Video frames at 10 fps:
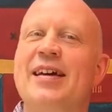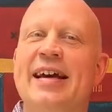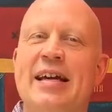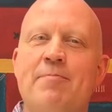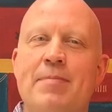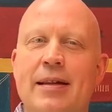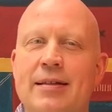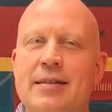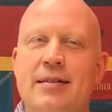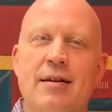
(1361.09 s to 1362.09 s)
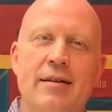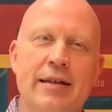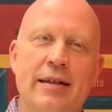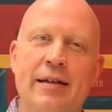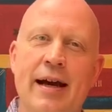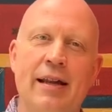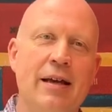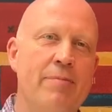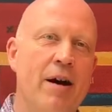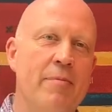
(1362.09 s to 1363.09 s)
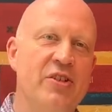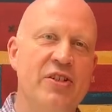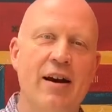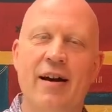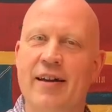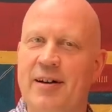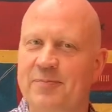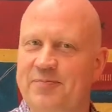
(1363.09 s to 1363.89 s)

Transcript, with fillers: a melanzane alla parmigiana.